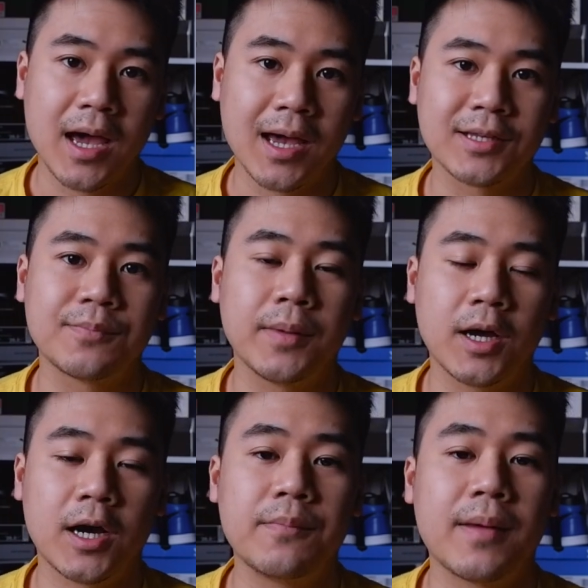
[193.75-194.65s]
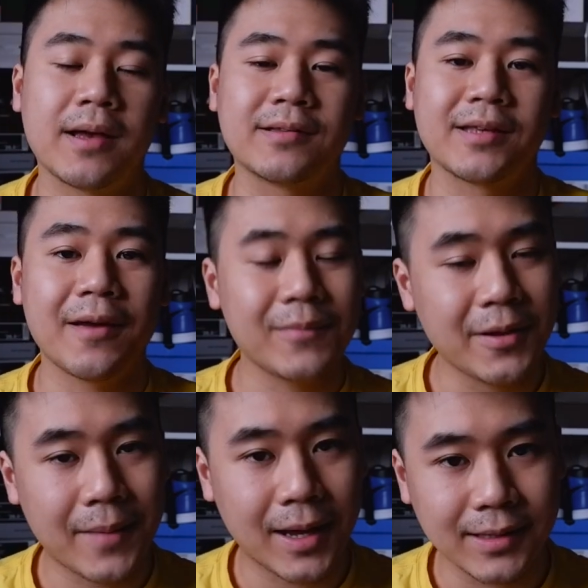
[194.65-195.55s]
has become as
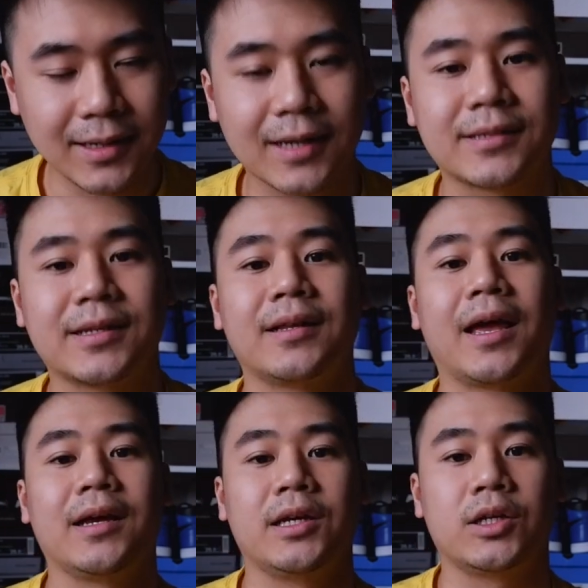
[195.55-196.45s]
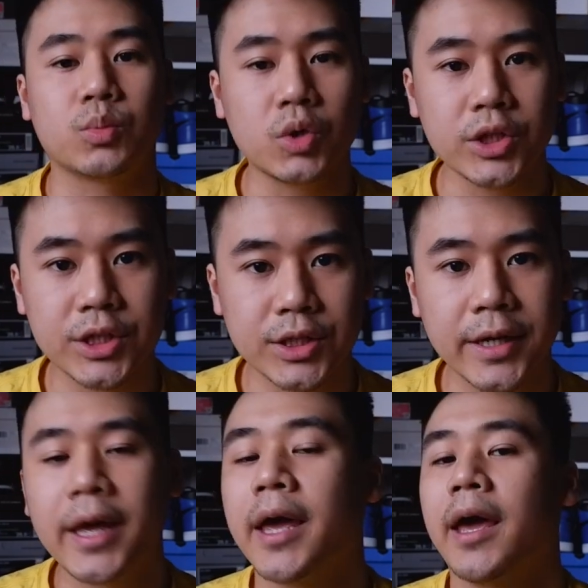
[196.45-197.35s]
emblematic as the Nike swoosh
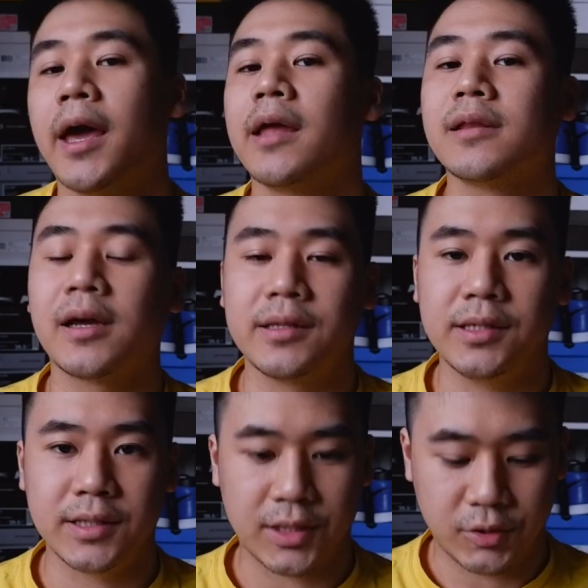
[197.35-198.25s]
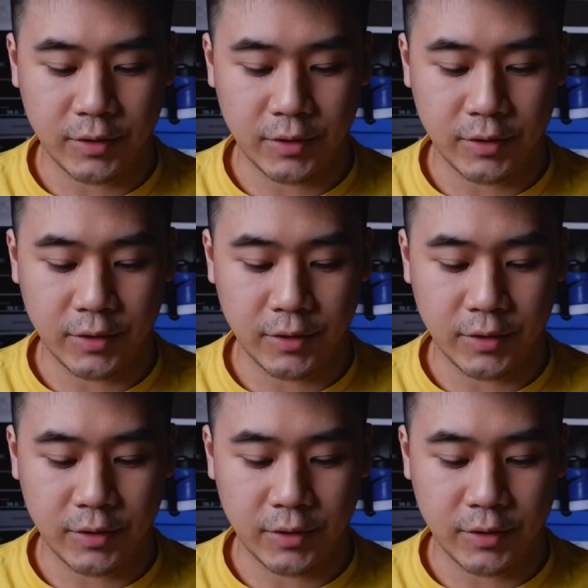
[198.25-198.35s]
and the Adidas